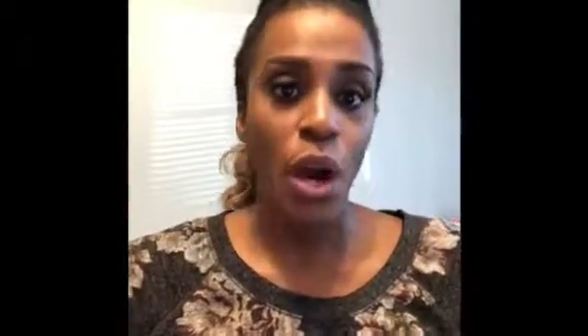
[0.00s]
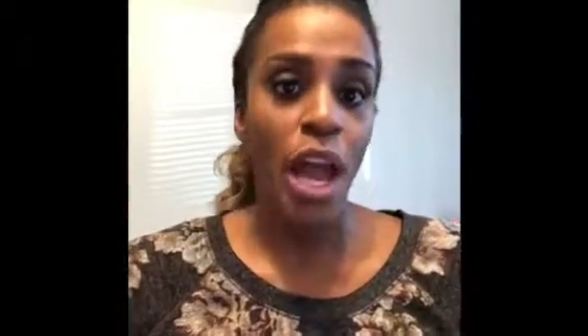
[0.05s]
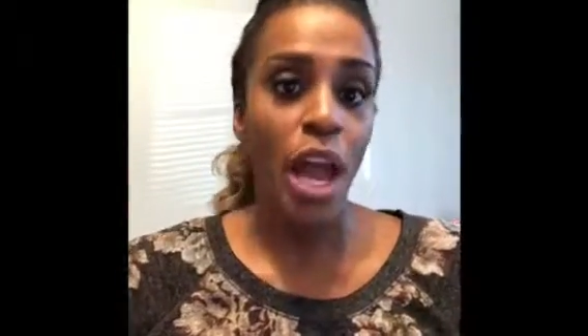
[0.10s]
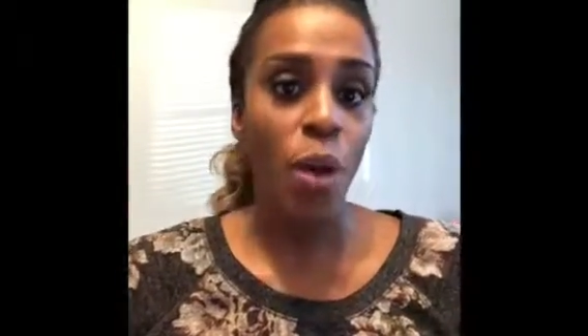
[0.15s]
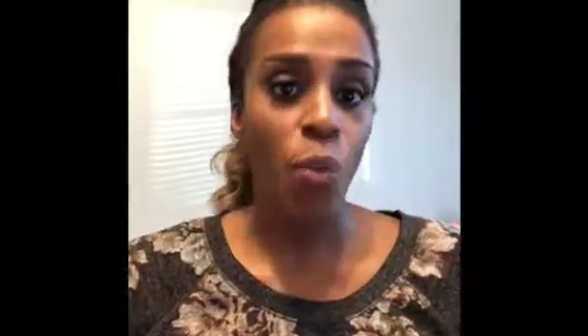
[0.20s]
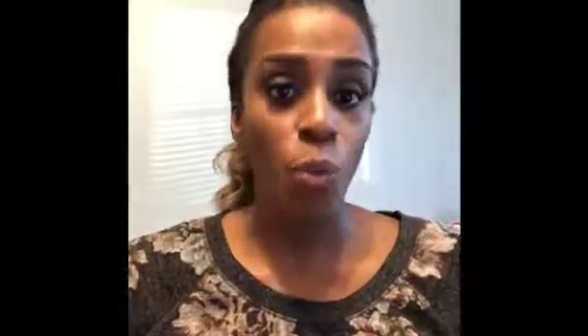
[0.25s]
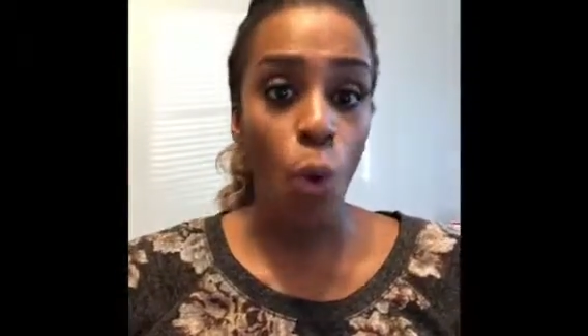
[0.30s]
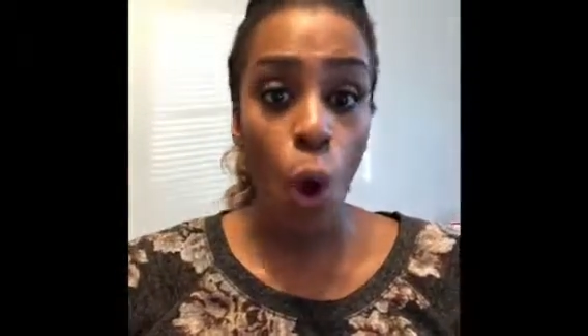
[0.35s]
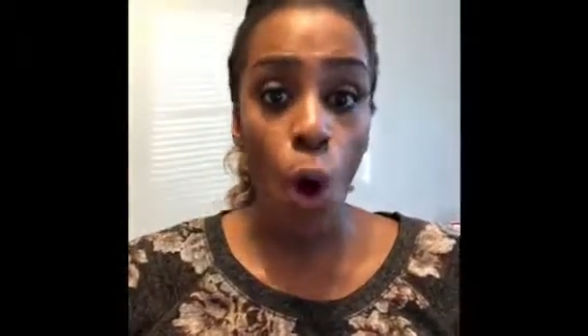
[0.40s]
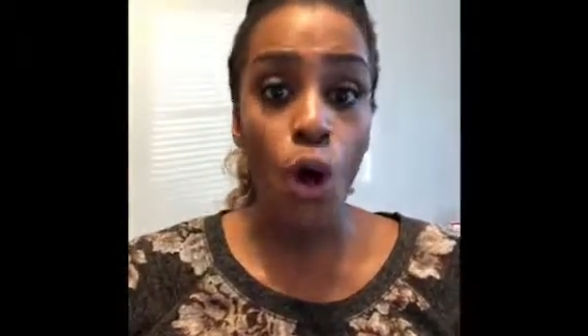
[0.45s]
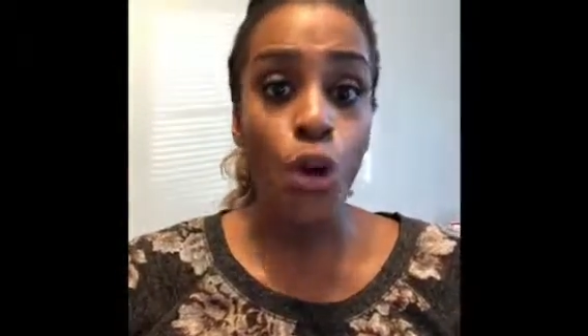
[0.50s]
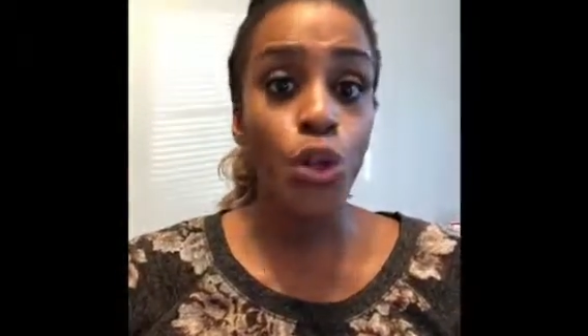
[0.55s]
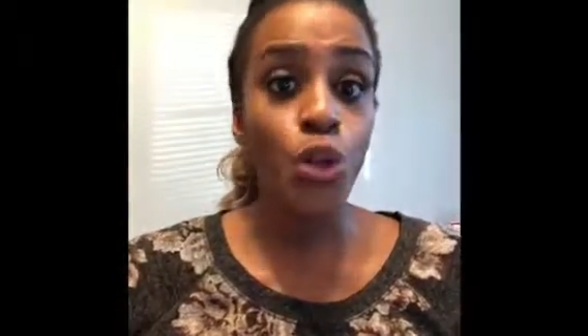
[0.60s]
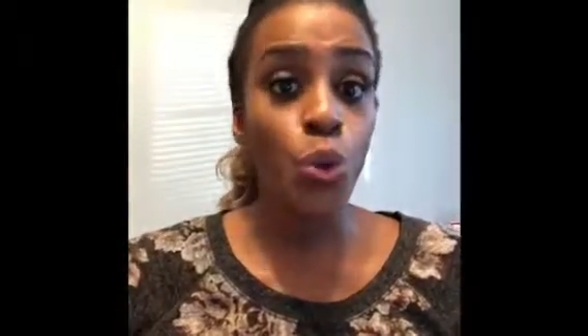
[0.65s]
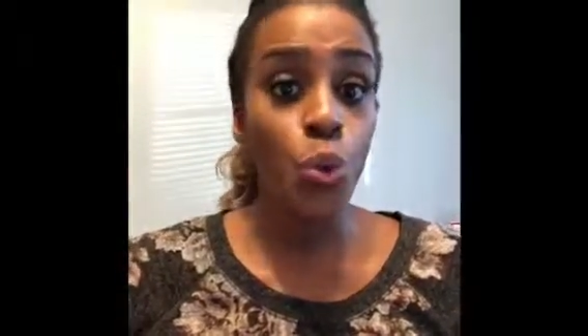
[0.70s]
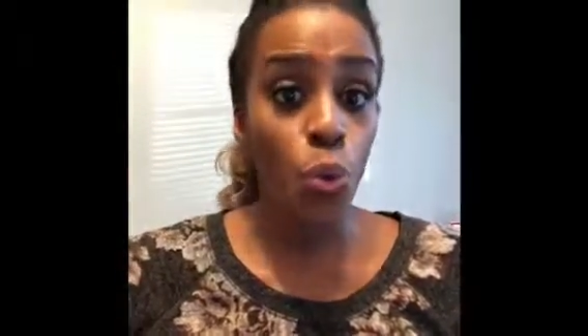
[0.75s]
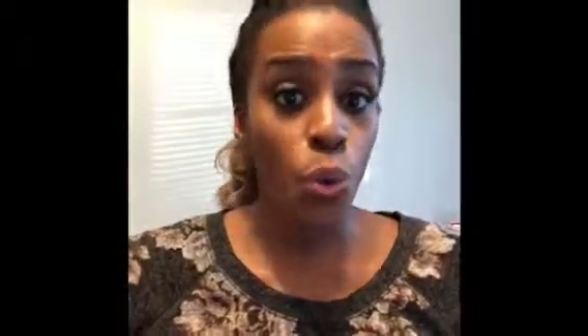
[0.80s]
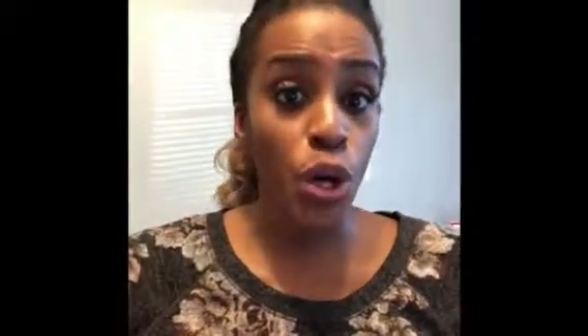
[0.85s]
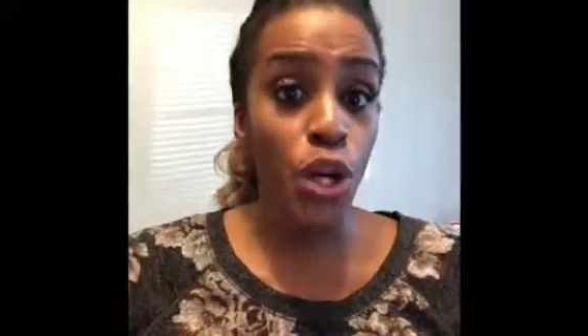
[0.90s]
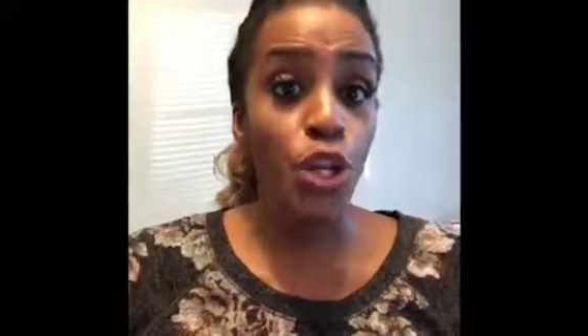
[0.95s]
and are
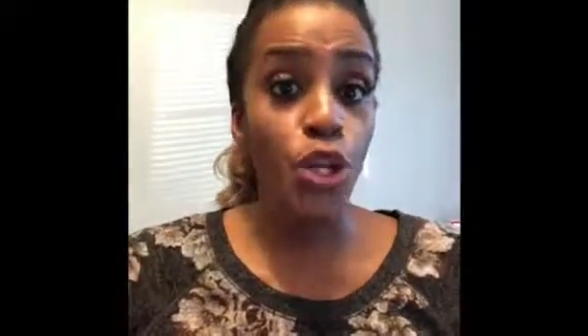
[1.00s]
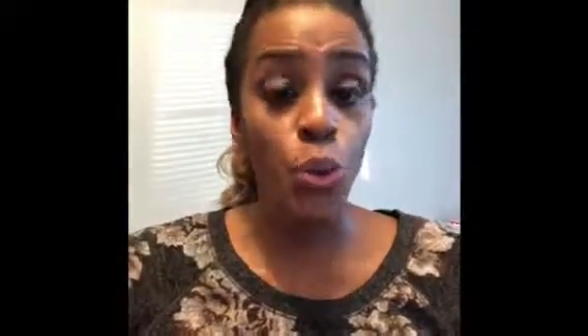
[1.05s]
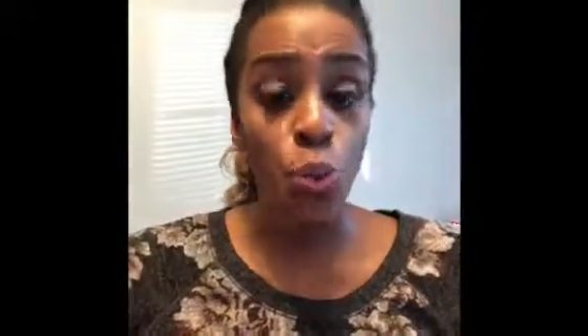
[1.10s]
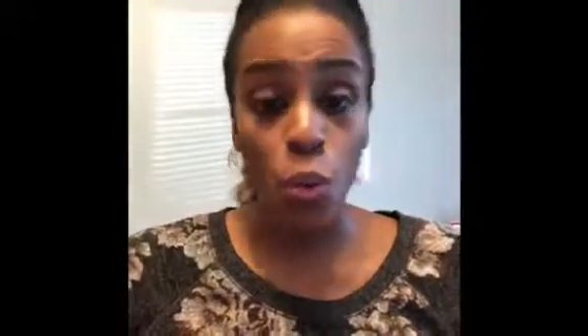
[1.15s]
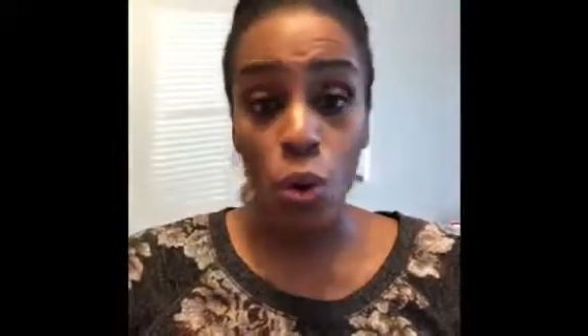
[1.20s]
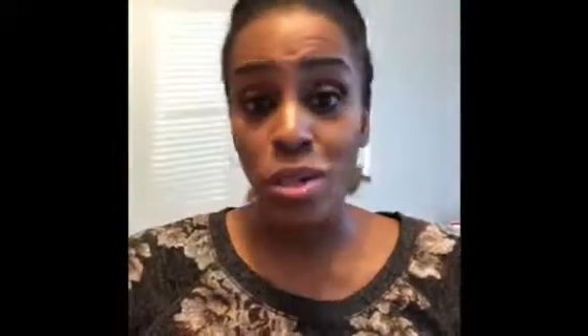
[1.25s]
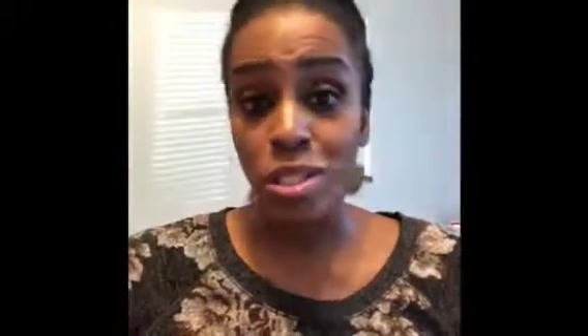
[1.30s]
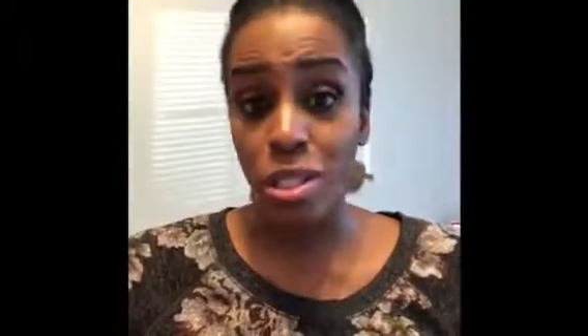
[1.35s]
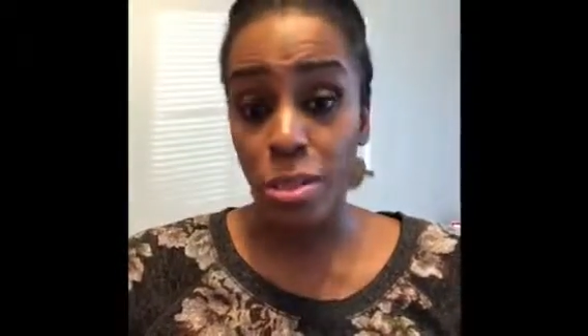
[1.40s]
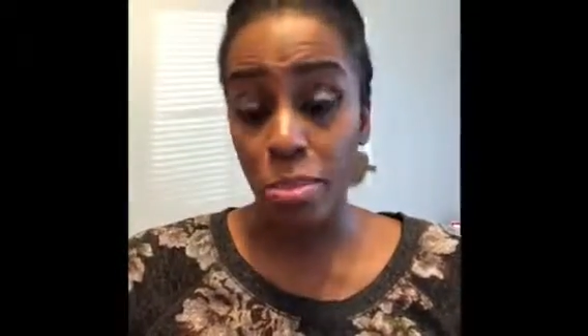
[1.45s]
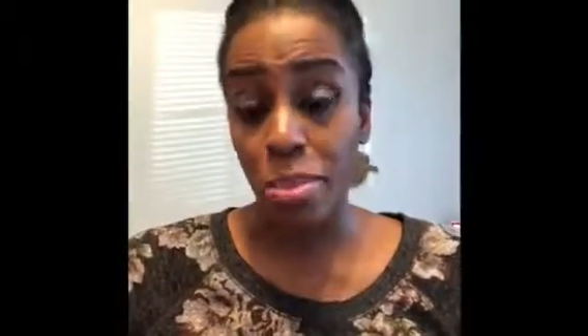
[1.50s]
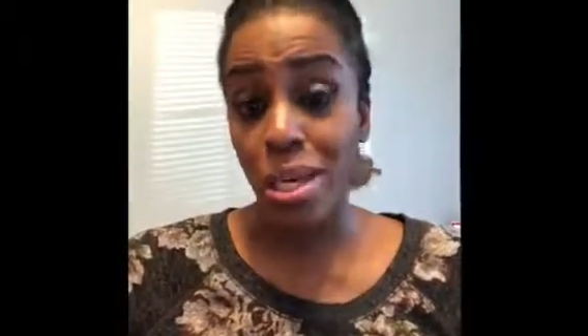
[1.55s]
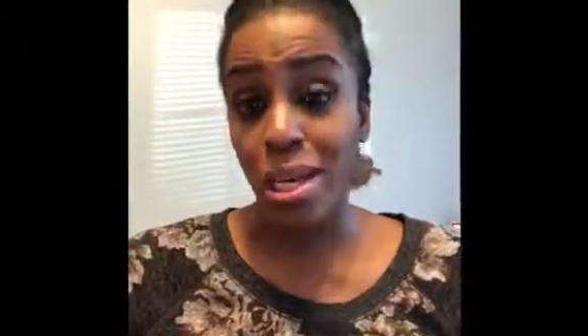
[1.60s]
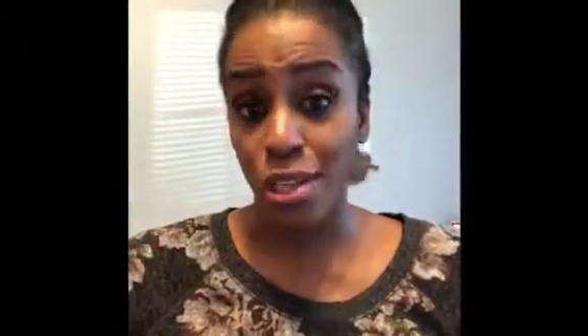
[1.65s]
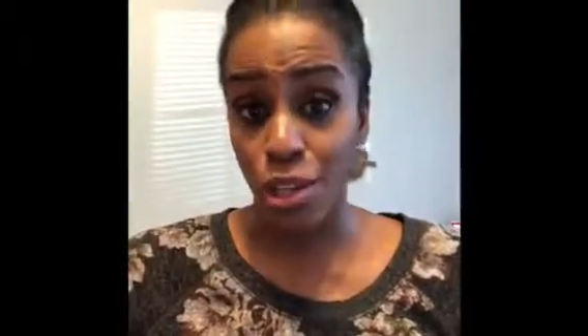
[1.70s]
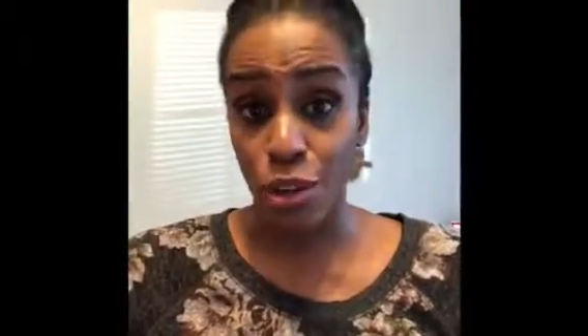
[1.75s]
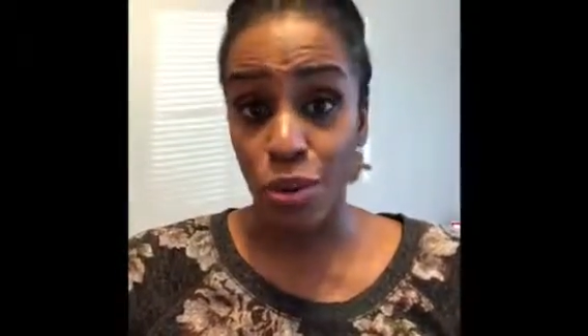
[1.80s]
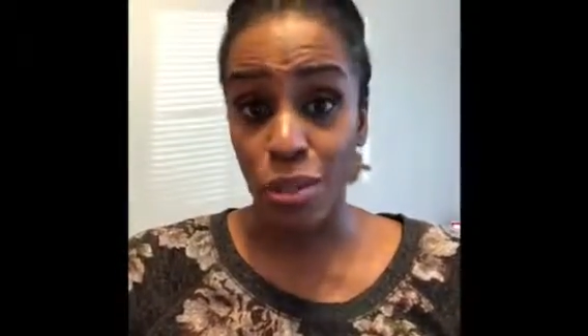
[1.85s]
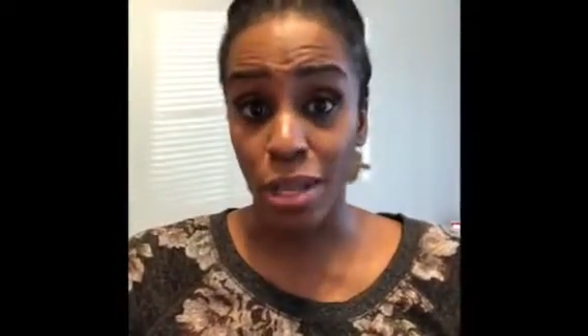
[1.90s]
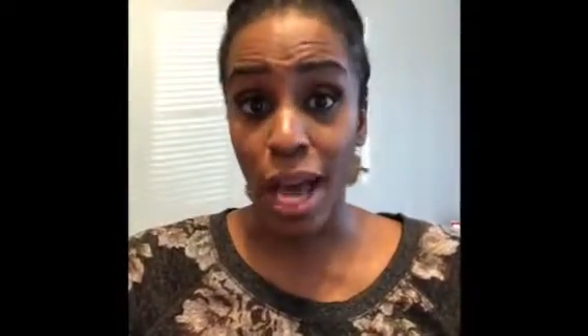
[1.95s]
you where you want to be
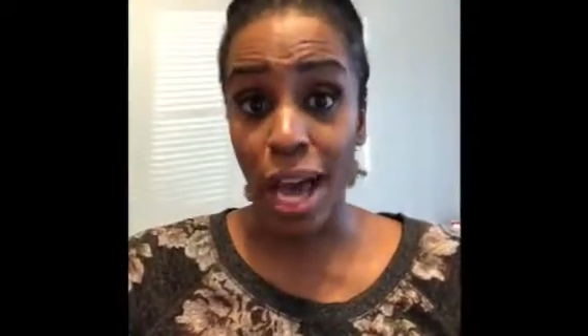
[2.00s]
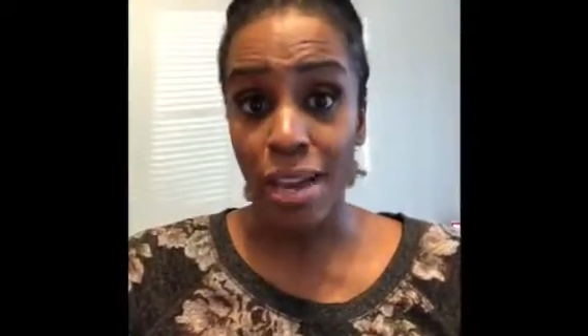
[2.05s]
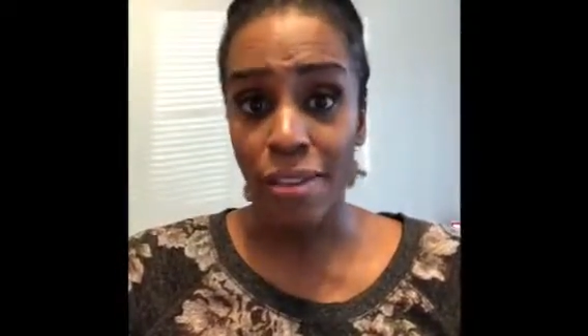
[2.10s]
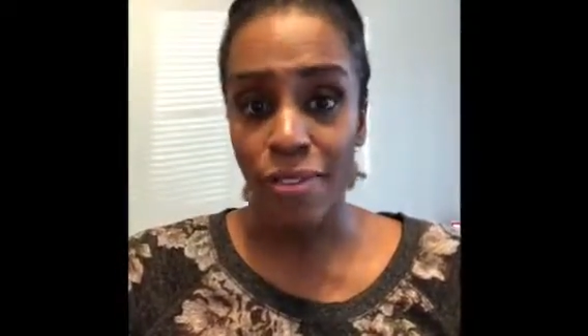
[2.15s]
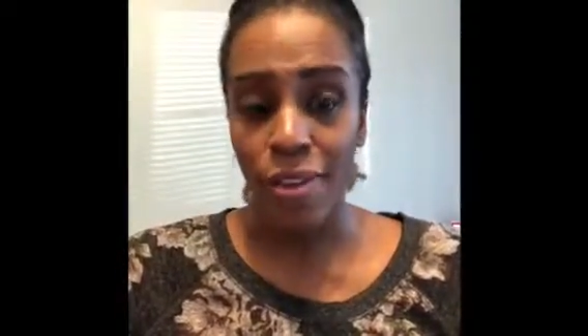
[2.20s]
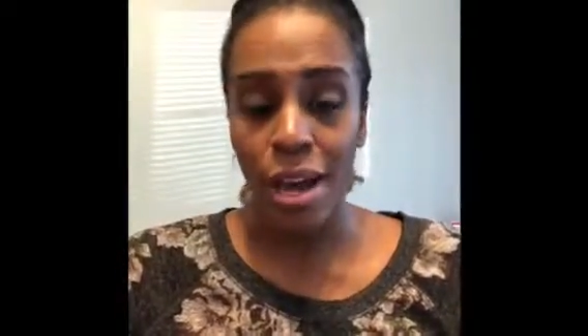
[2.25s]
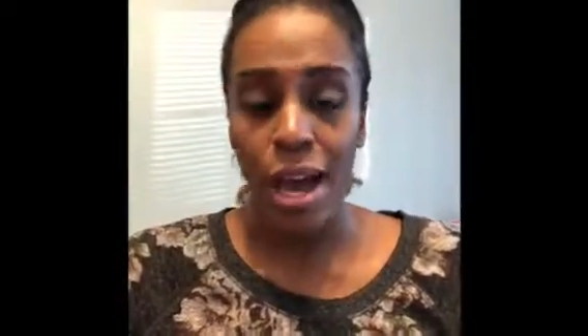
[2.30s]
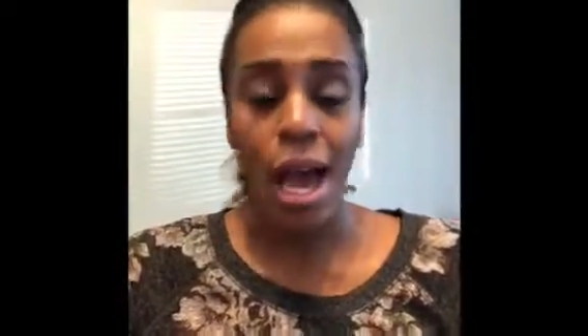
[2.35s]
in your life?